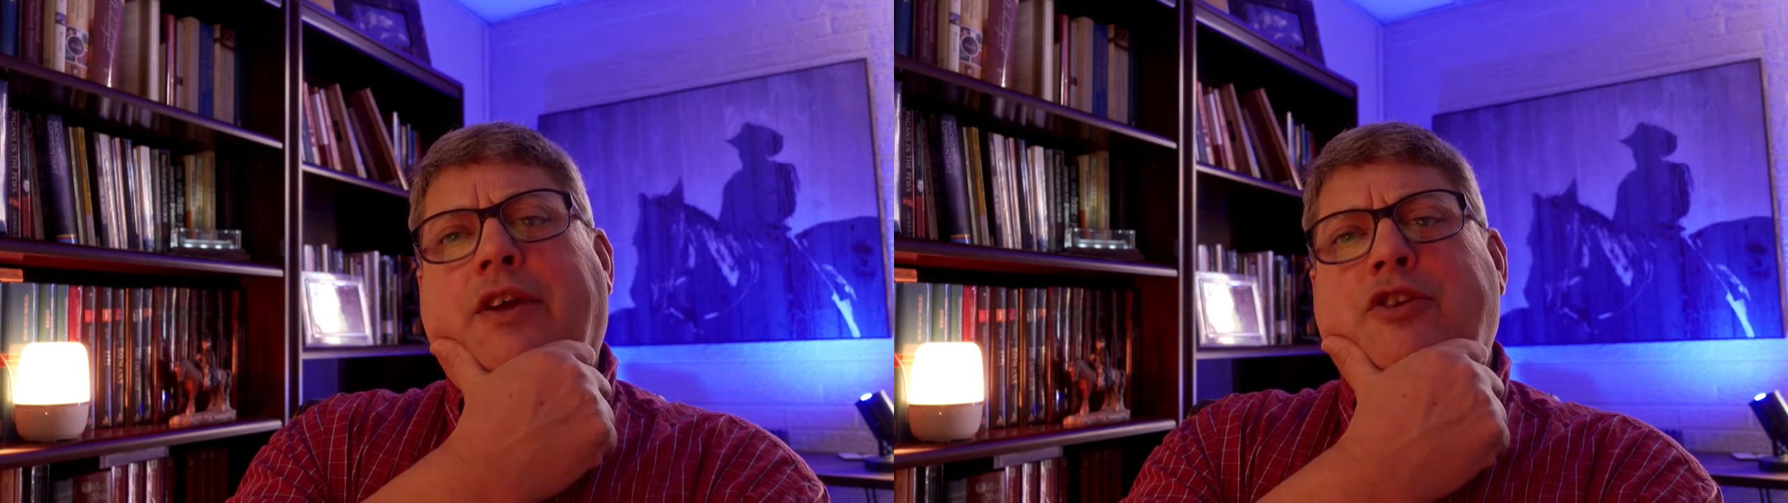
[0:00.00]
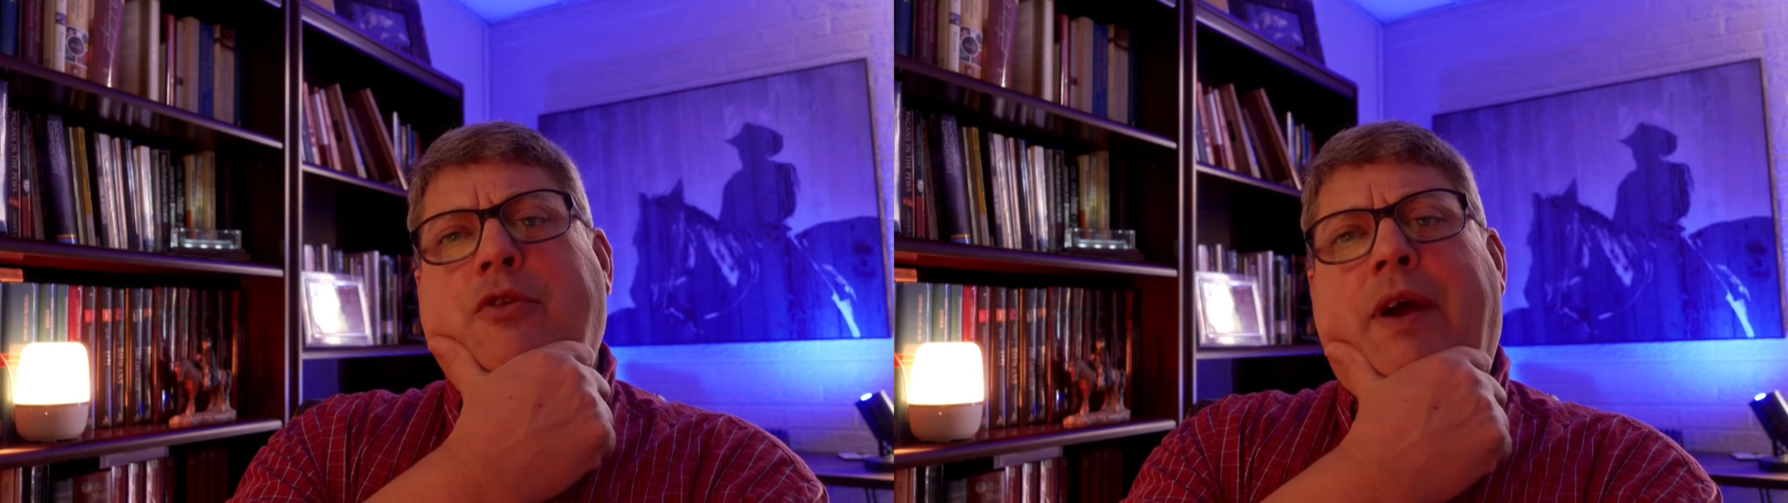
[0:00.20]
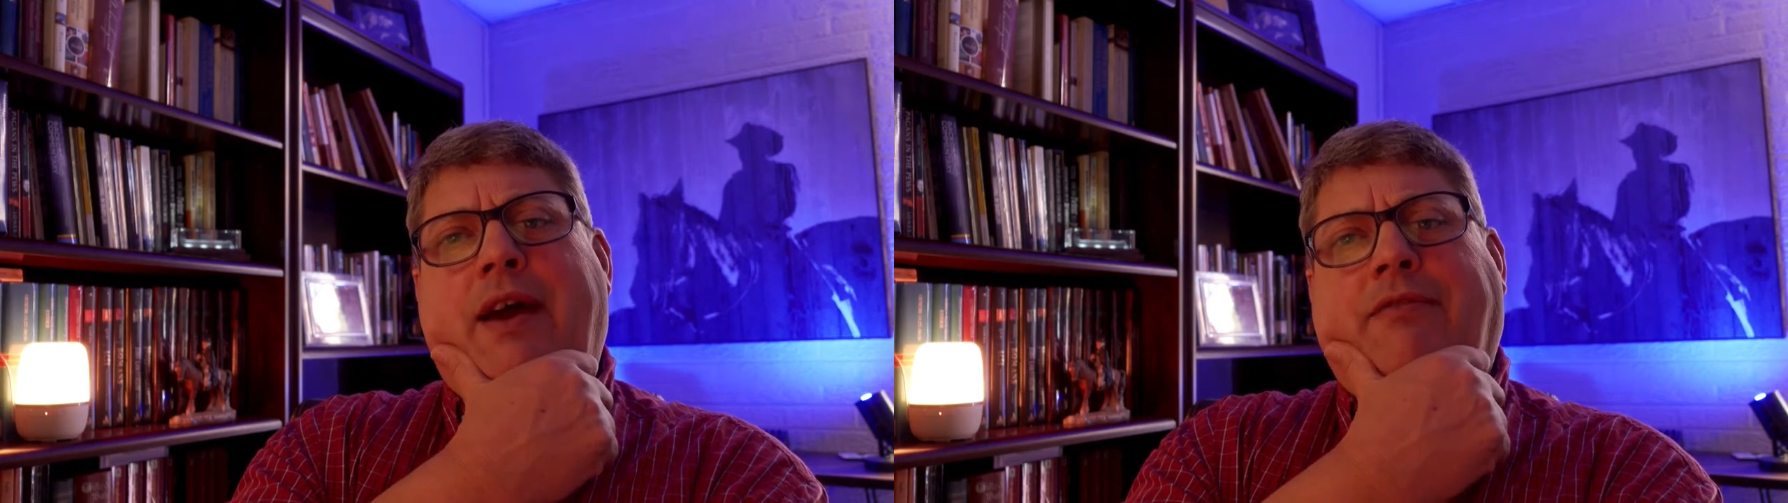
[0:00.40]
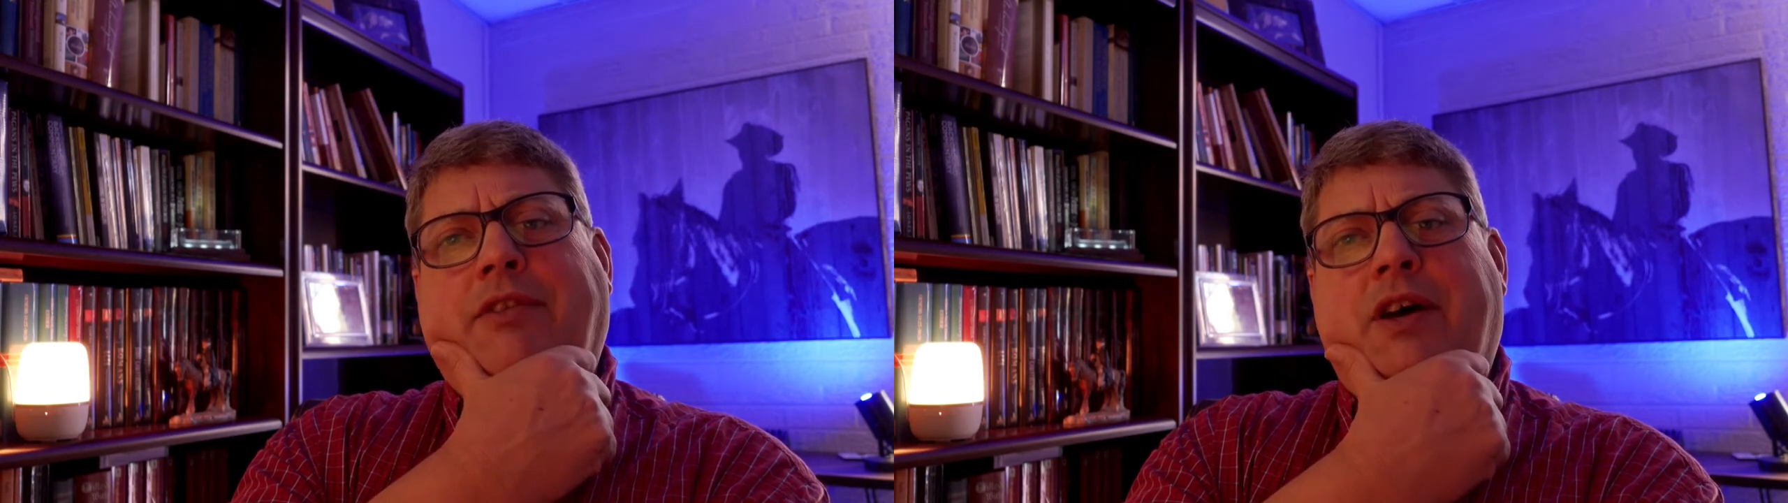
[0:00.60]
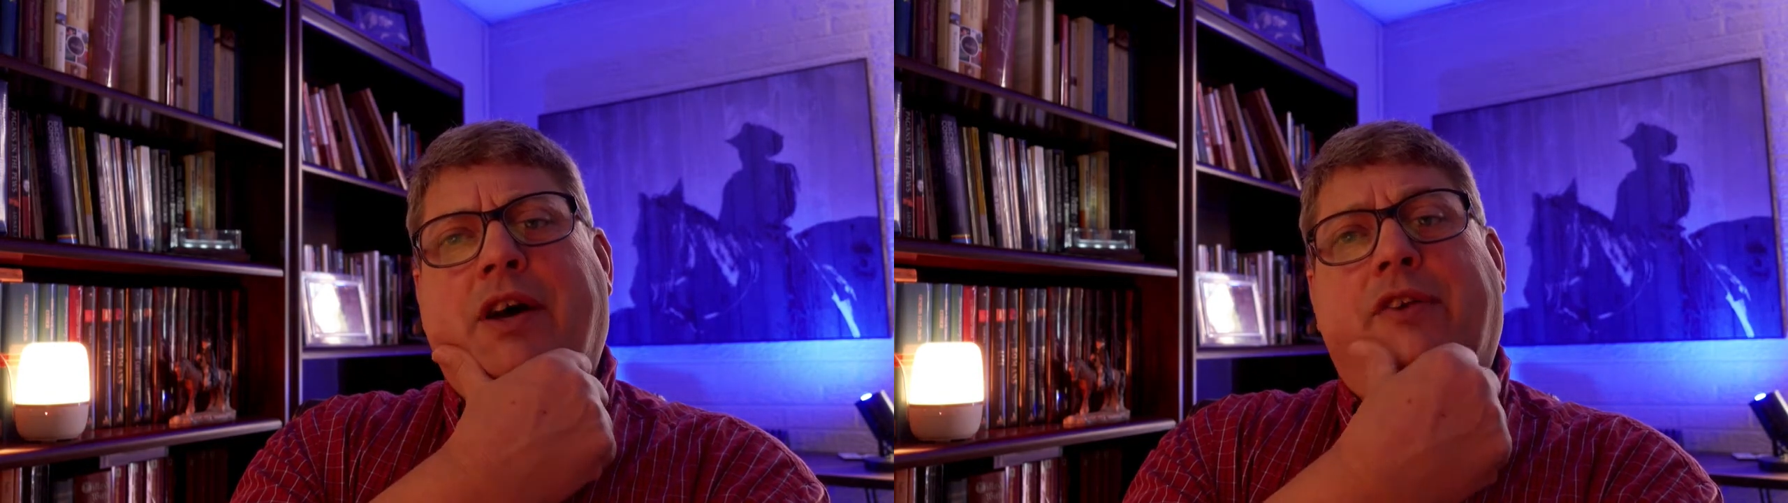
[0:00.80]
you have
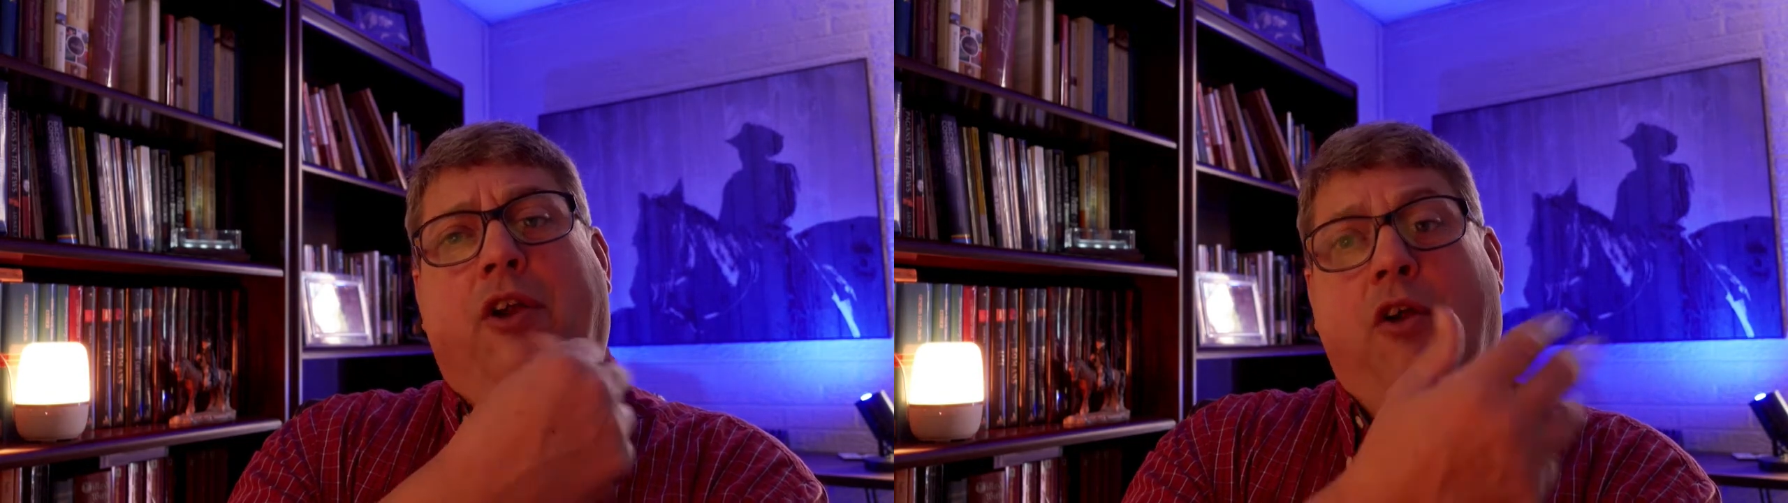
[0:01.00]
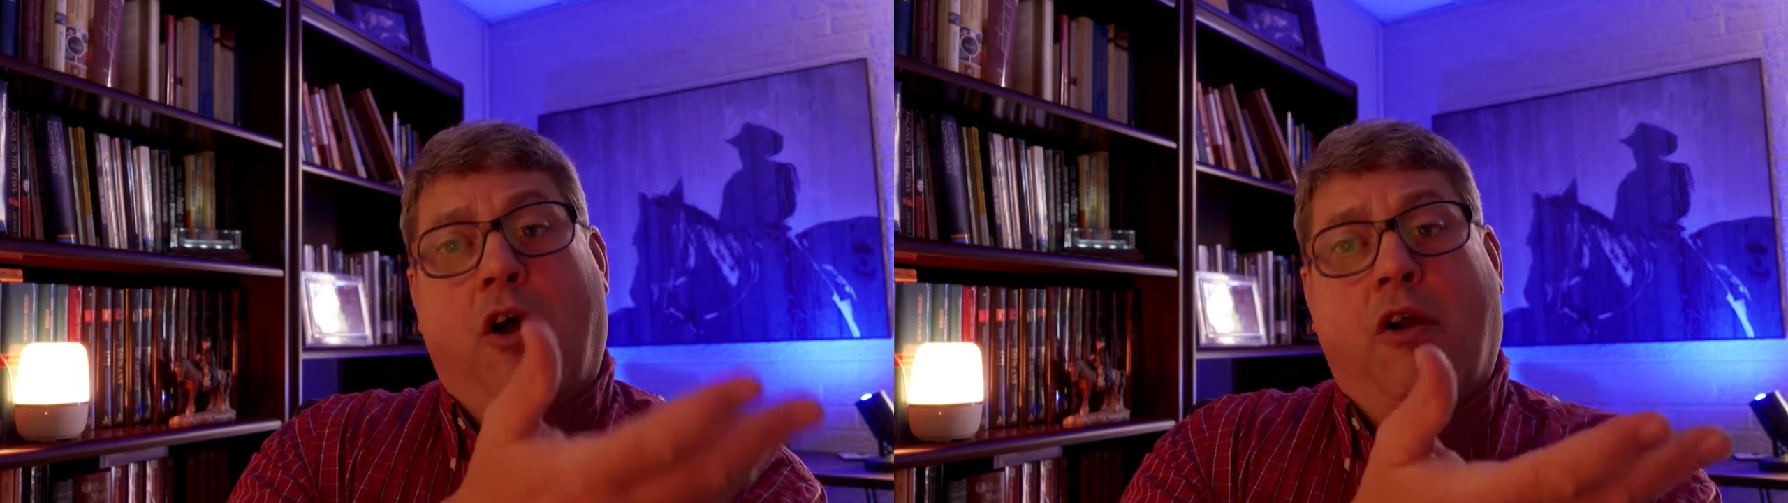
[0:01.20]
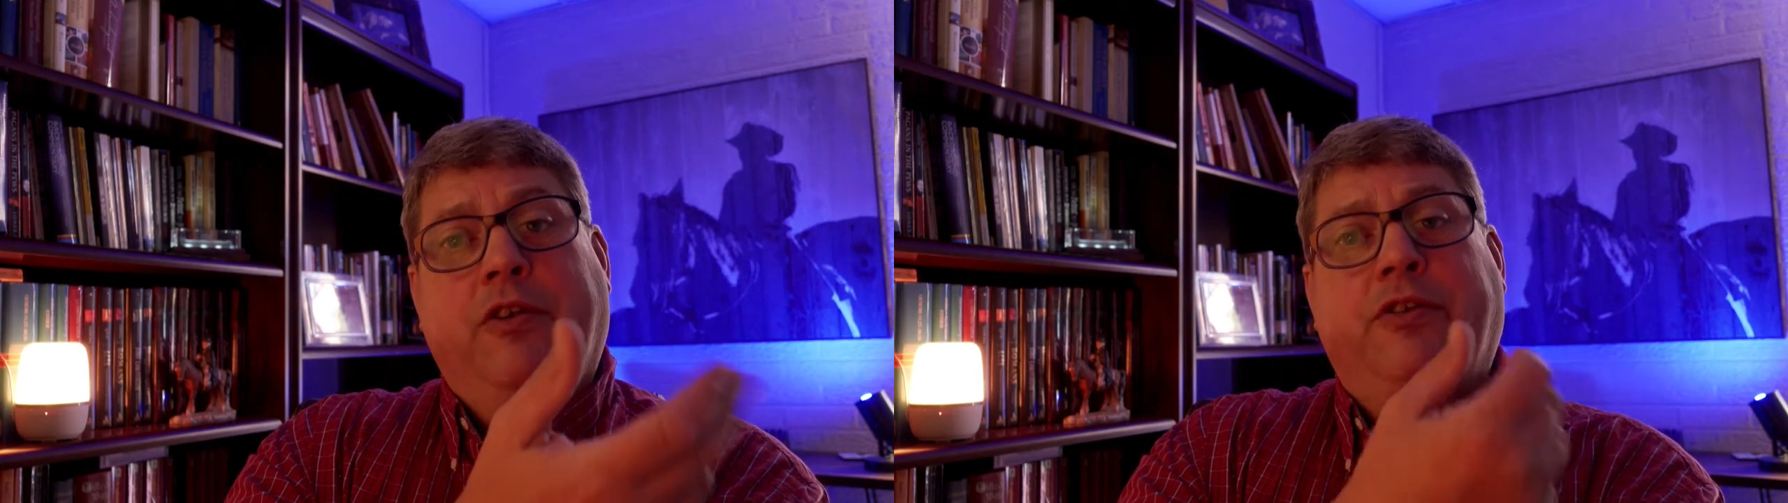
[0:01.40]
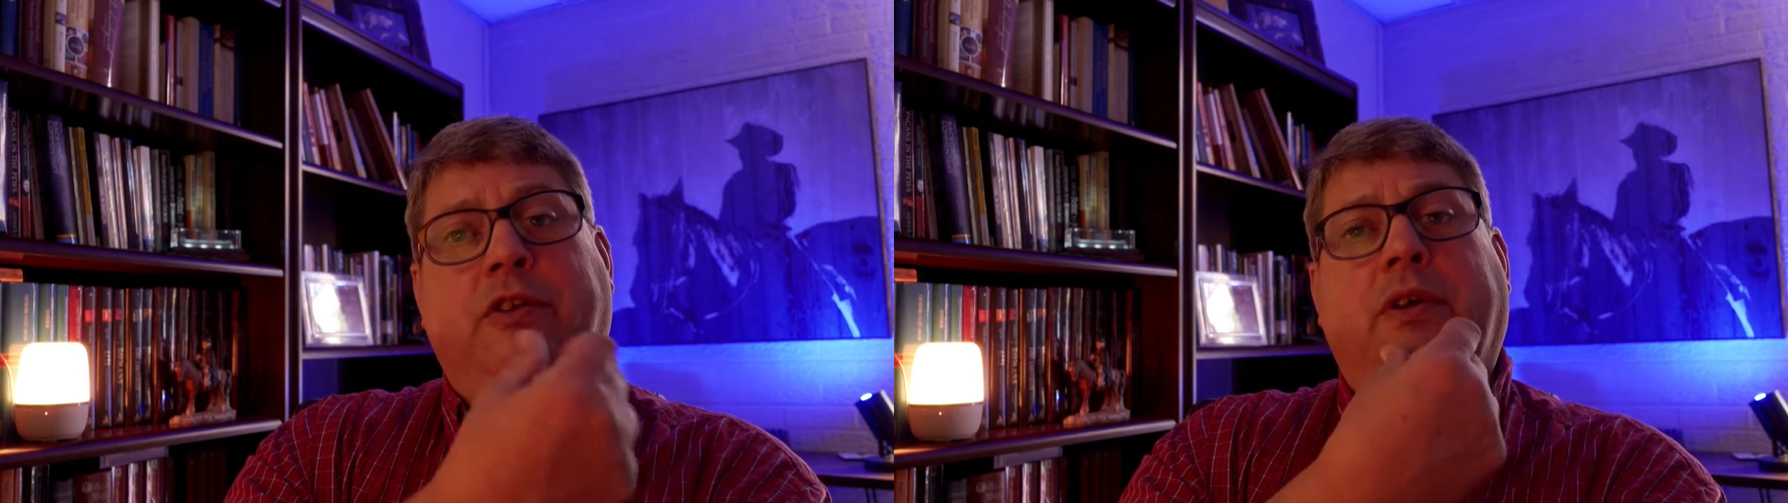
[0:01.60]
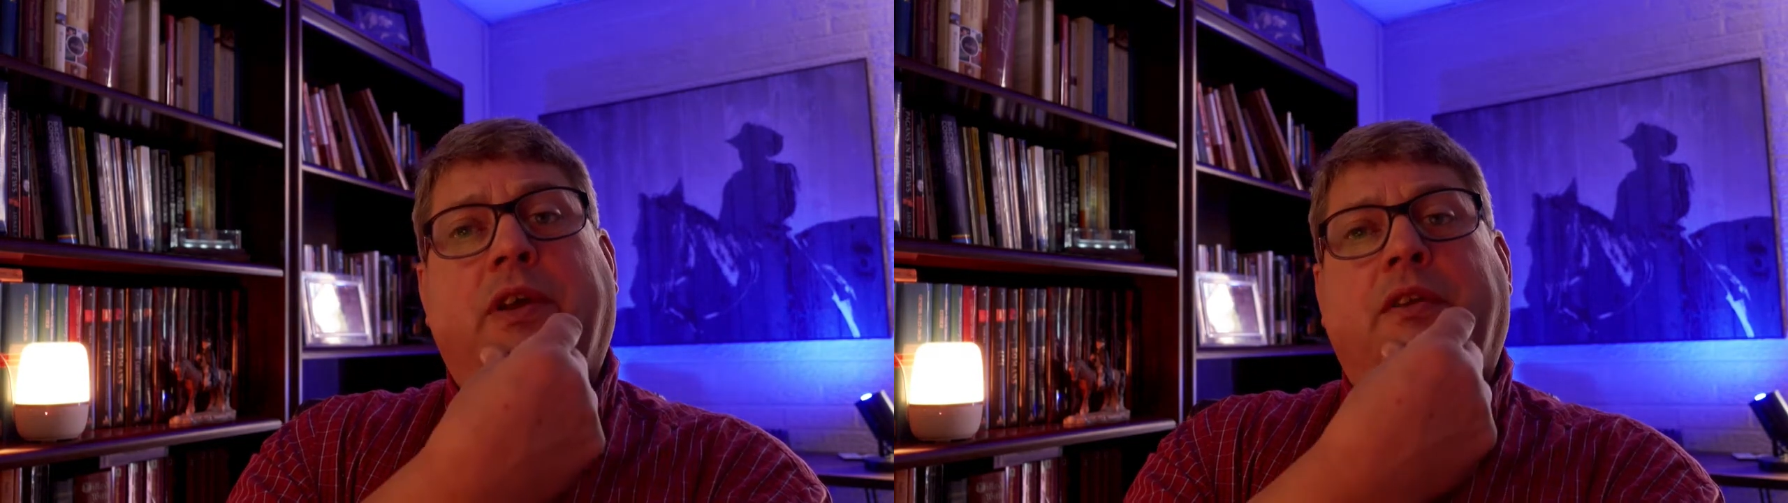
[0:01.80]
done or are
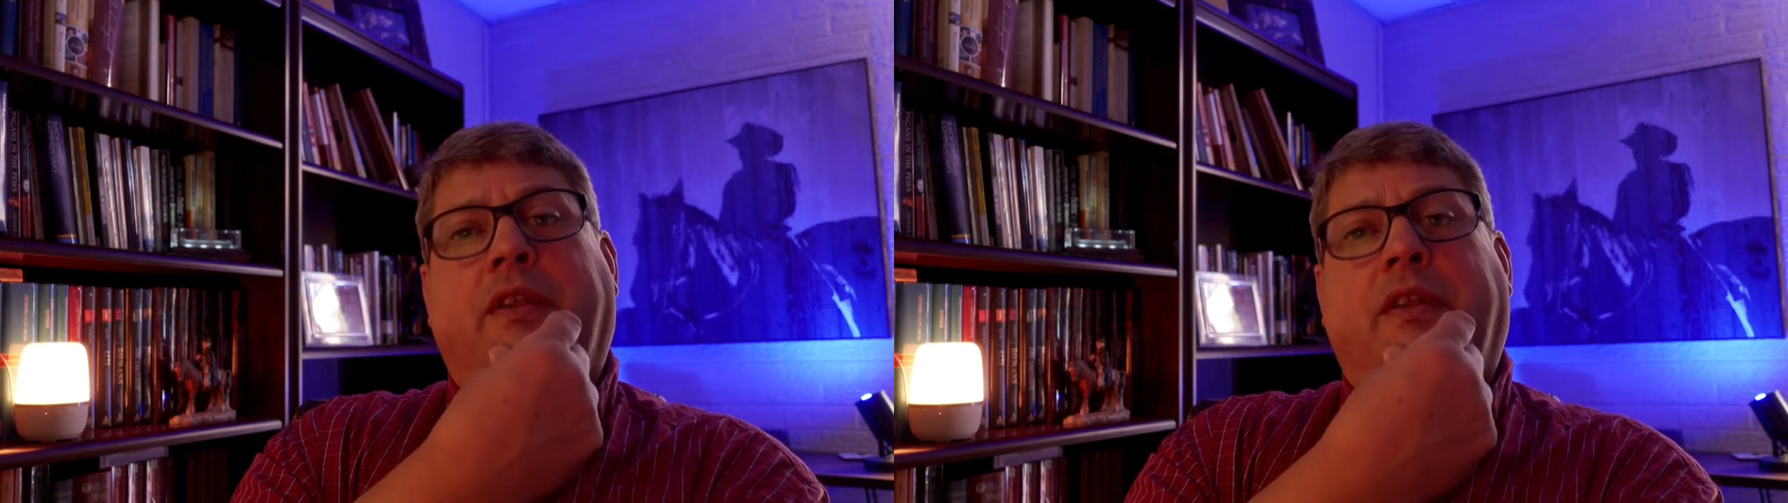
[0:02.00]
doing